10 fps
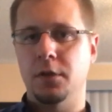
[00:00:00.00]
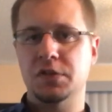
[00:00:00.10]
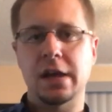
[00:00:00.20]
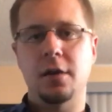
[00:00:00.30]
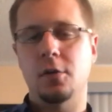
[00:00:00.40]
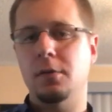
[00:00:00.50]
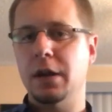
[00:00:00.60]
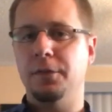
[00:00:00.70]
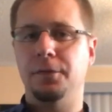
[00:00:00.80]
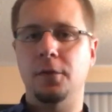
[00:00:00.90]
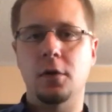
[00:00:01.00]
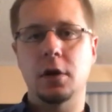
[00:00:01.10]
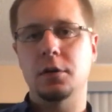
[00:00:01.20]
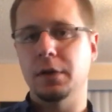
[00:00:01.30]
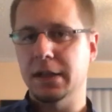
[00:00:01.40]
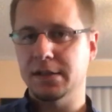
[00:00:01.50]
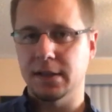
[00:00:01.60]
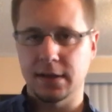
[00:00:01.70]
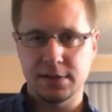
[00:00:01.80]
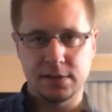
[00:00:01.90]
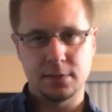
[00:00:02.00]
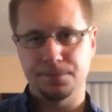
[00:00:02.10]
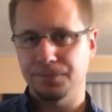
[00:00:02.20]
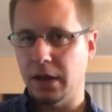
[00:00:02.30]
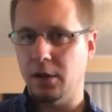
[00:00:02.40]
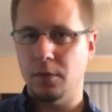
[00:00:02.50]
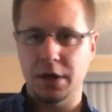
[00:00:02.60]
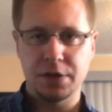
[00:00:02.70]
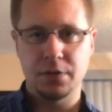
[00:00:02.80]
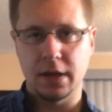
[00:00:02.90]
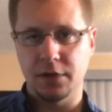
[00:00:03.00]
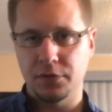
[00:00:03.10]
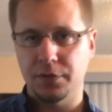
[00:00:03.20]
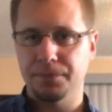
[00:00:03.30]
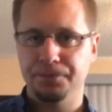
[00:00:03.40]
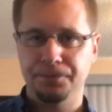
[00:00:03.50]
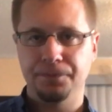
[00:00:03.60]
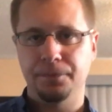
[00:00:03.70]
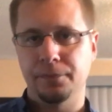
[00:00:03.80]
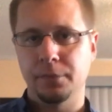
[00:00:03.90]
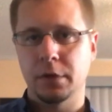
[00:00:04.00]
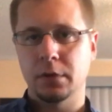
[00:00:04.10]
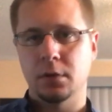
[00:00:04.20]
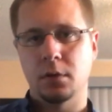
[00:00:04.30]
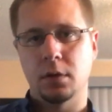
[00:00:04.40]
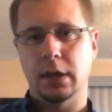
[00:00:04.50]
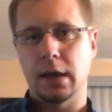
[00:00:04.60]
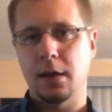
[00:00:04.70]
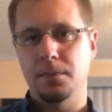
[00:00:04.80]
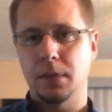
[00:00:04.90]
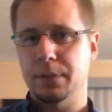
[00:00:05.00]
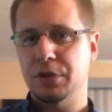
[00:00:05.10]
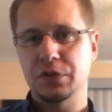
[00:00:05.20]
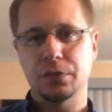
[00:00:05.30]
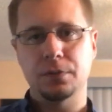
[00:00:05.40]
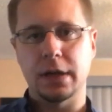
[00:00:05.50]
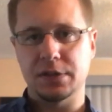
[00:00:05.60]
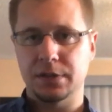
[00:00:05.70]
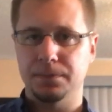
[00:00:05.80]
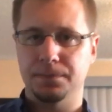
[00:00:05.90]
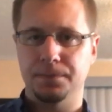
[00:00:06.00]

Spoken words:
There's not a whole lot of flow into this. I don't want to do this. Okay, I'm just using wrist.